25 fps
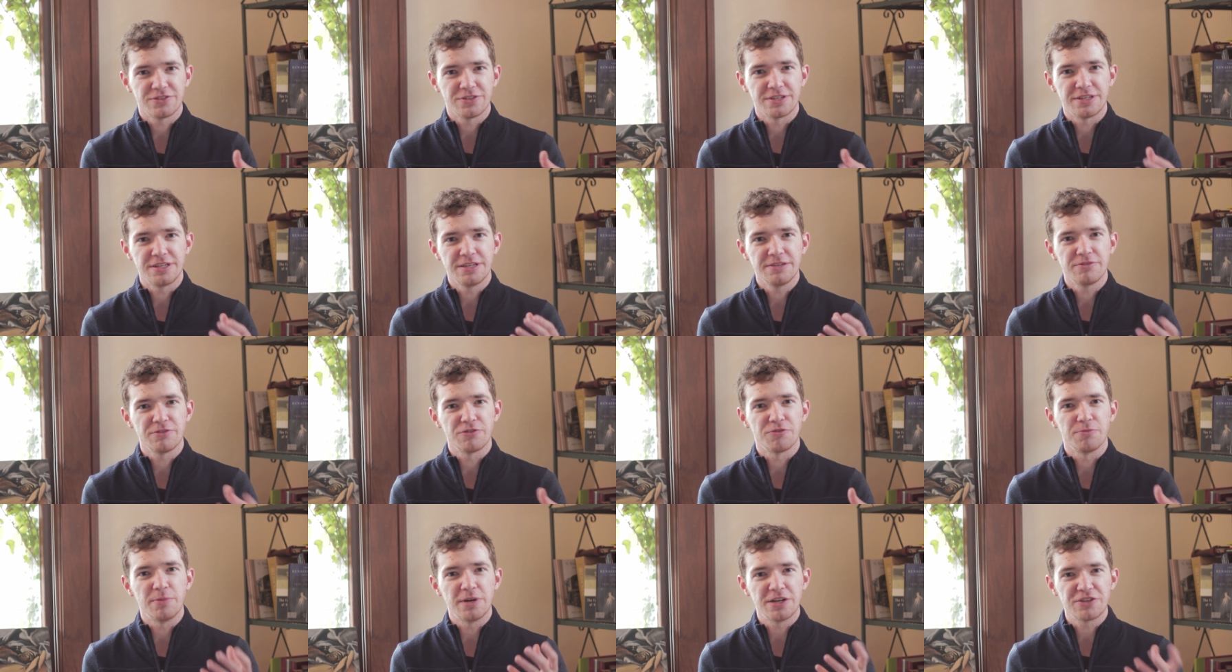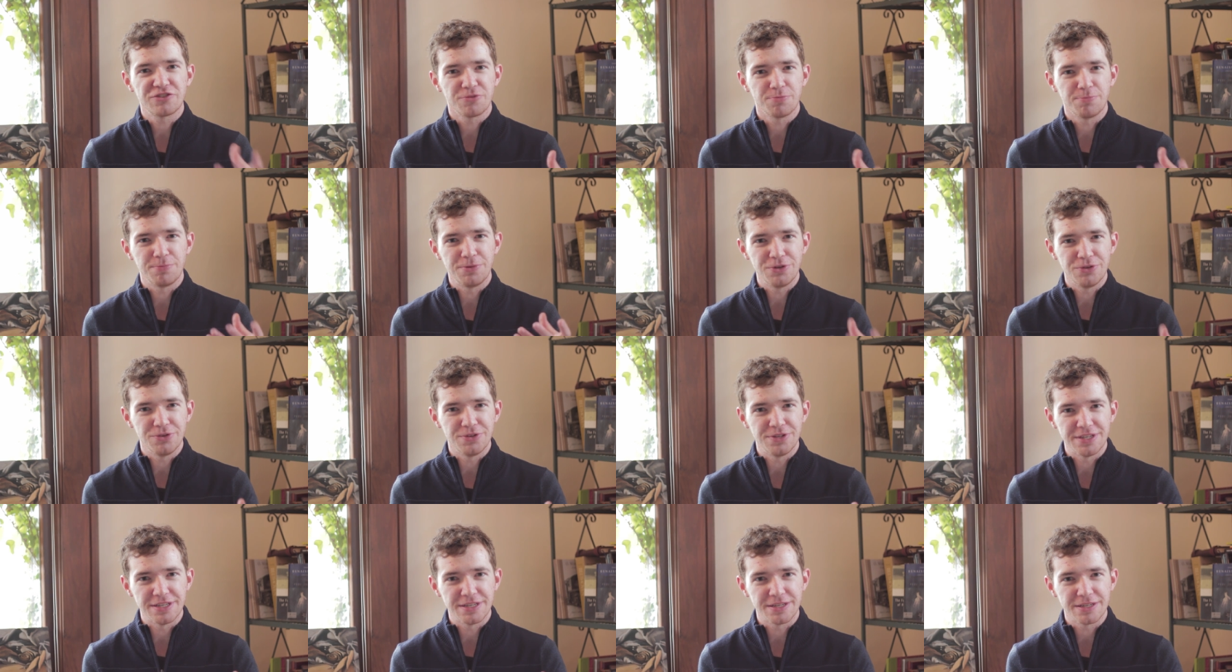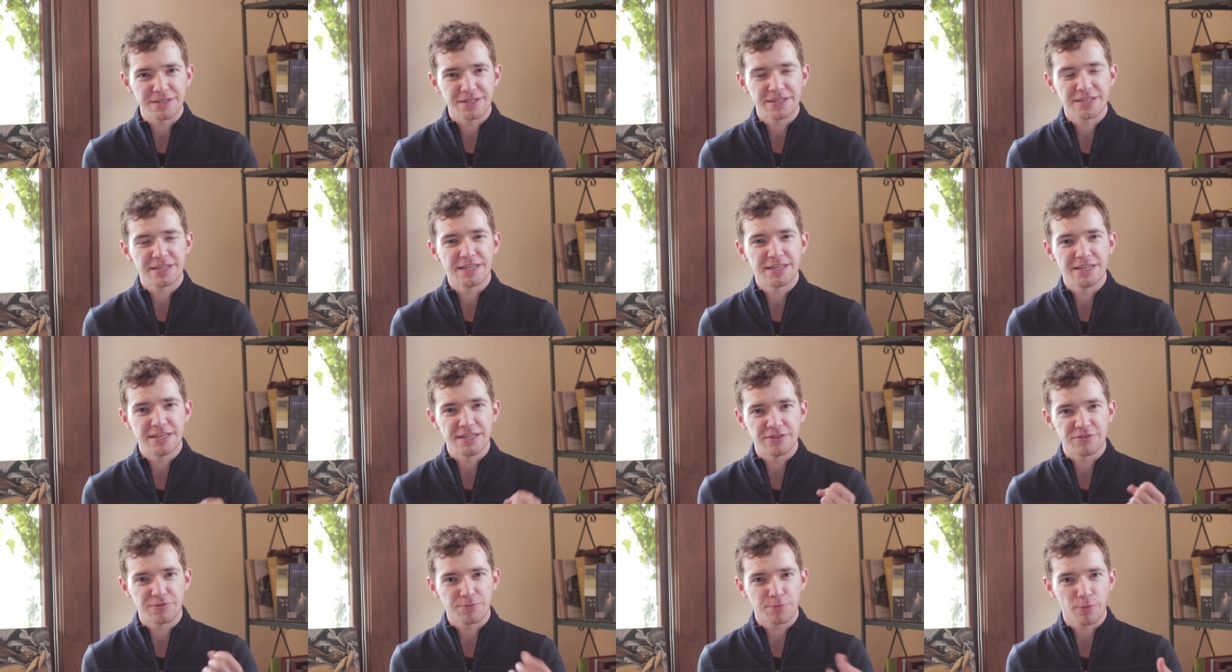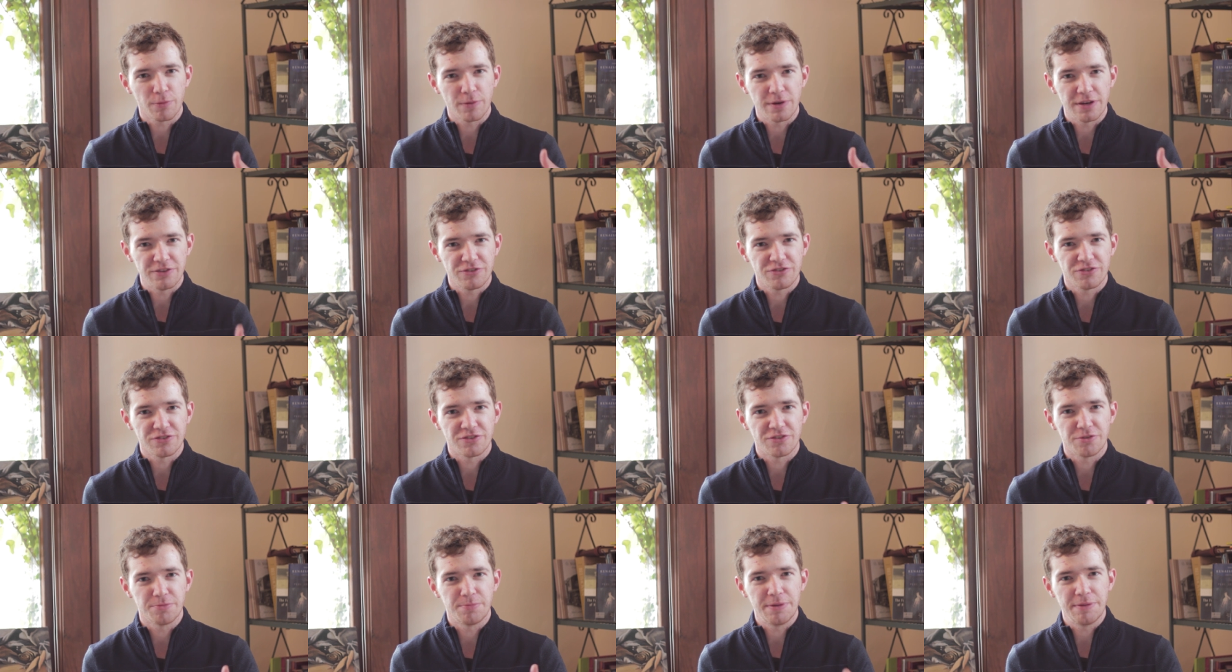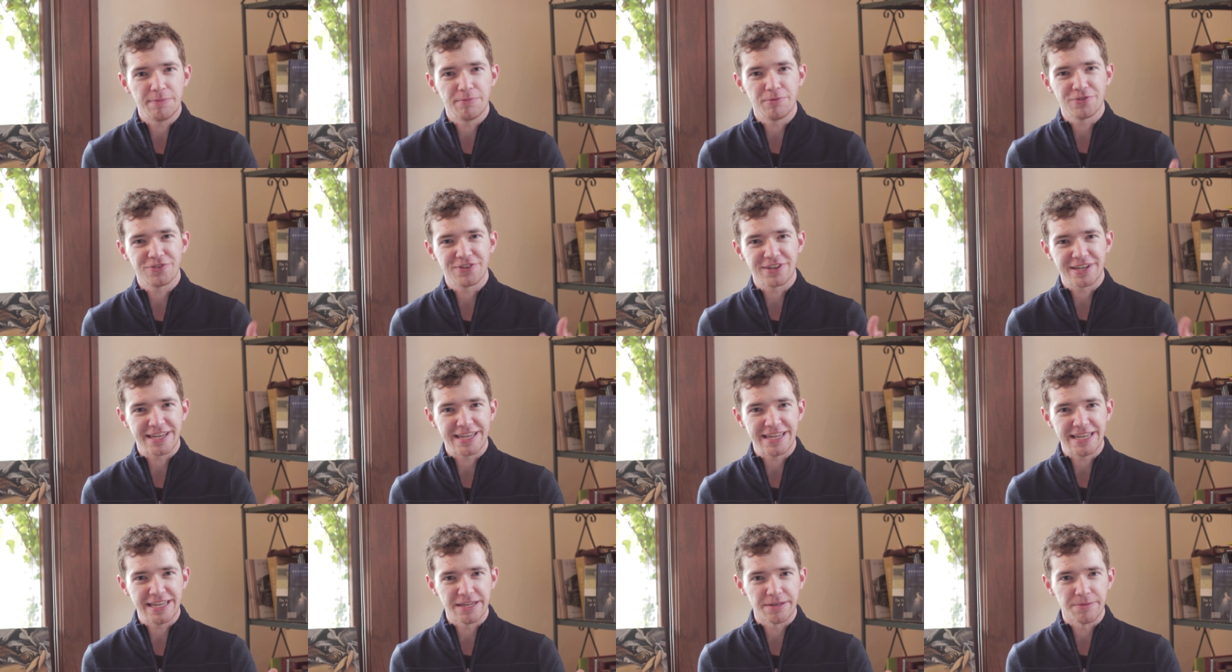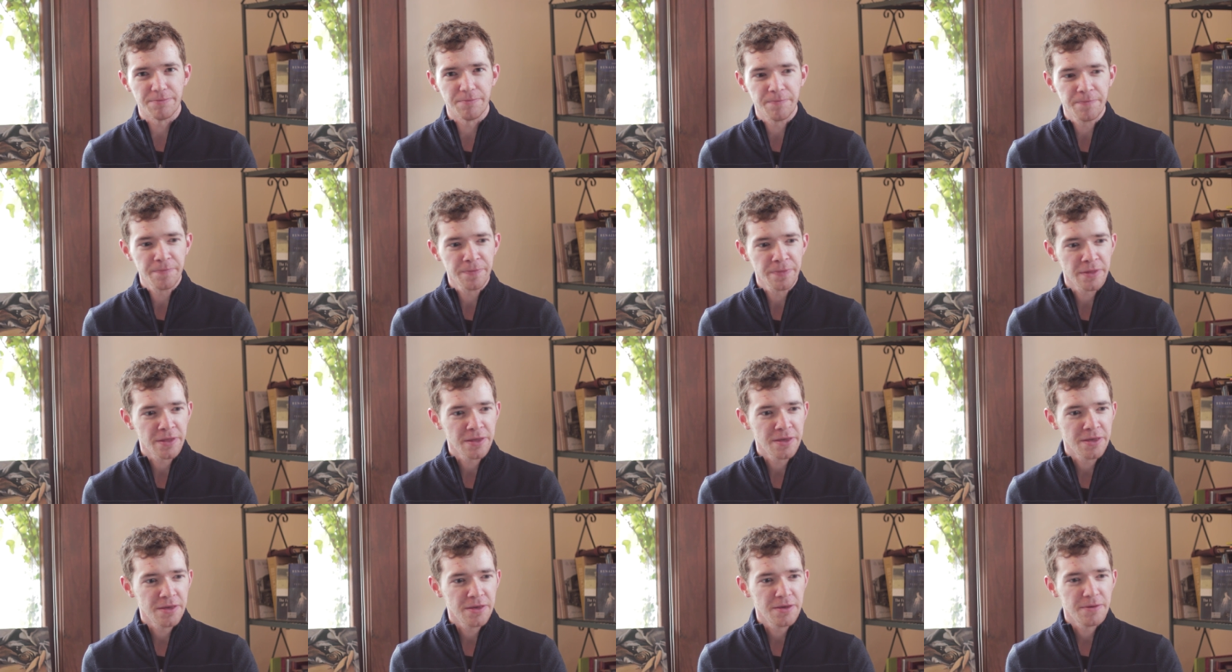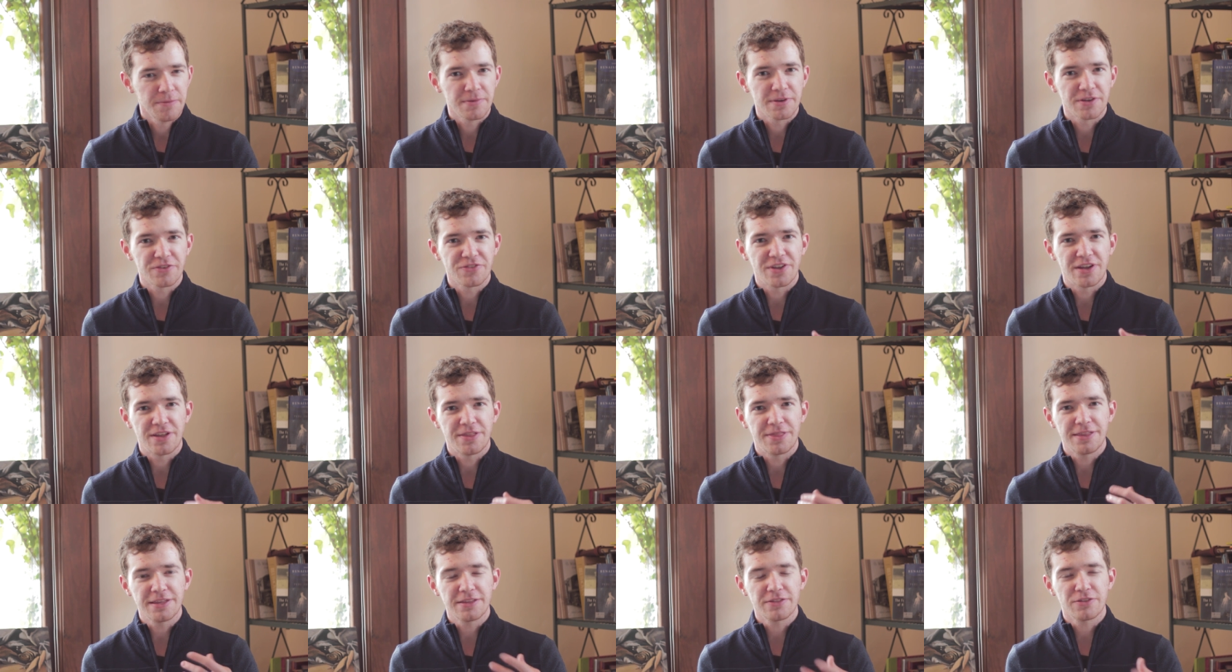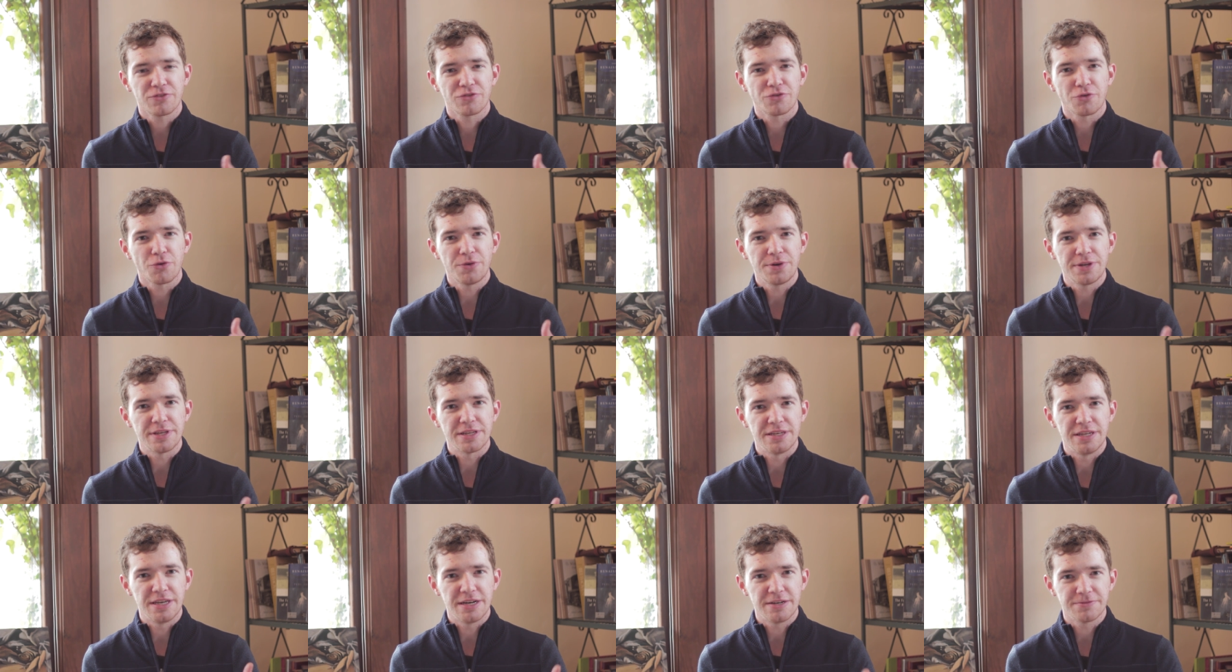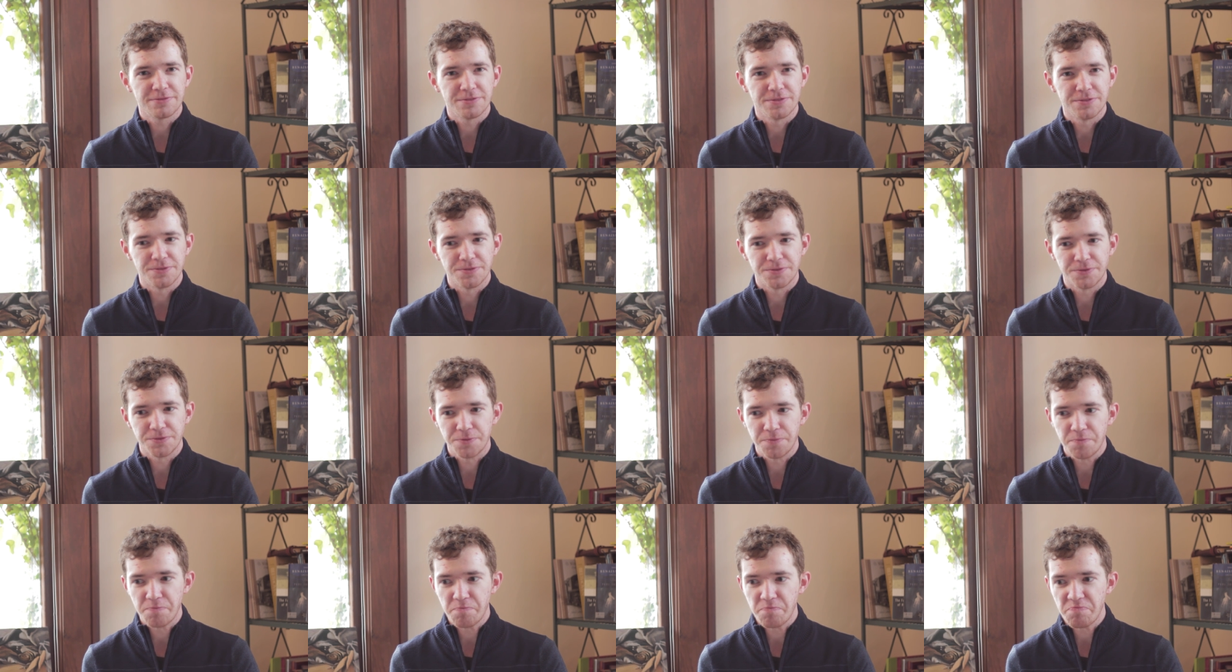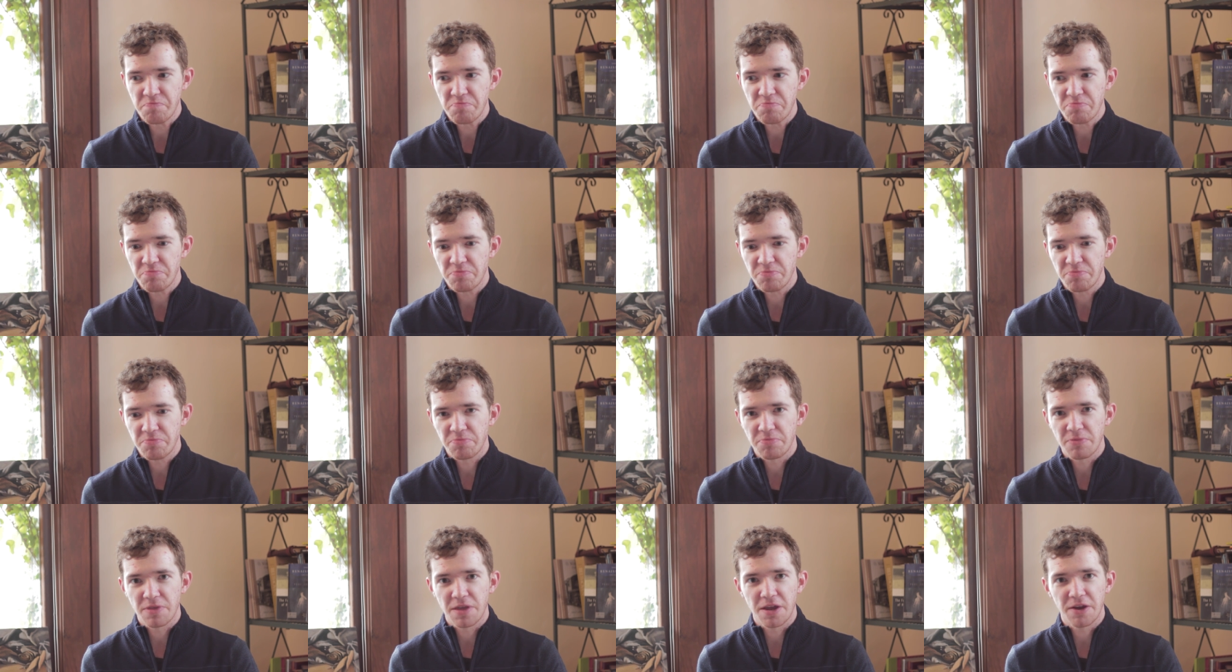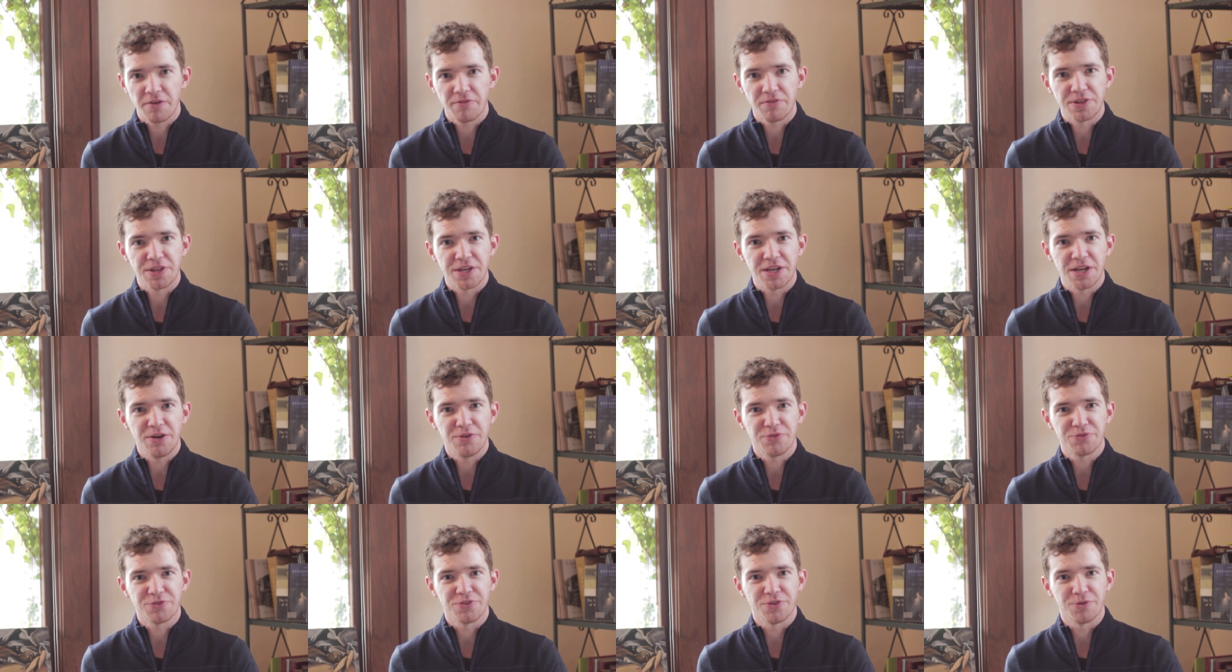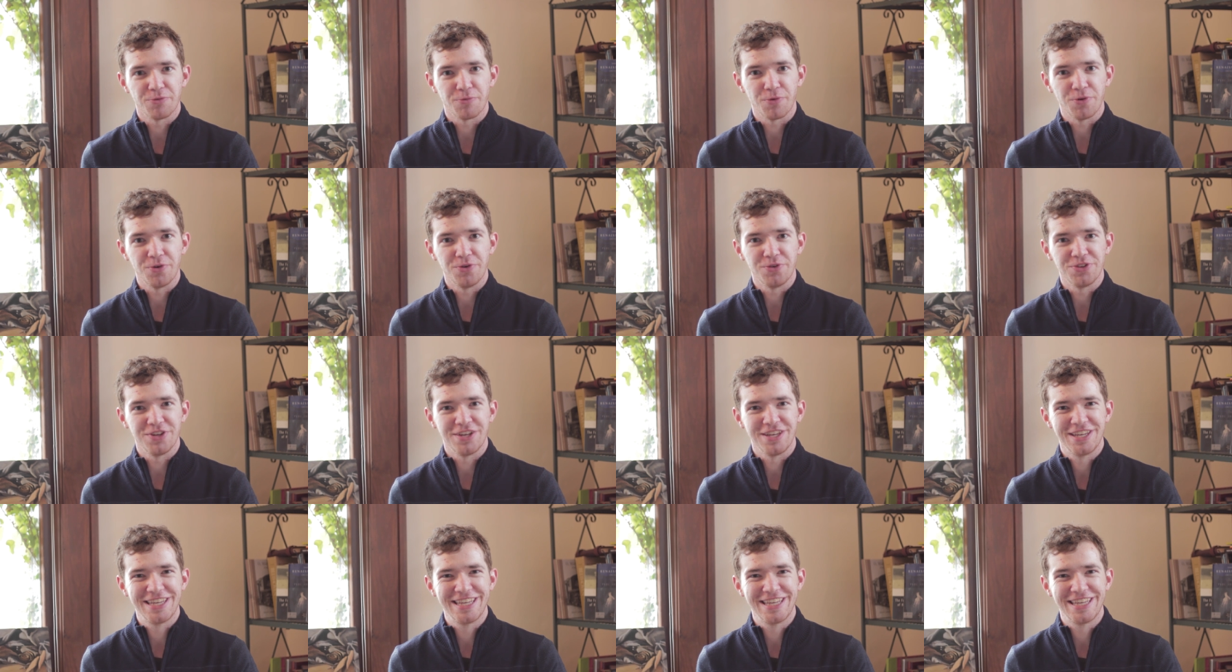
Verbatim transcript: to give as much beauty and inspiration to people as I can because I think there's already enough of everything else in the world.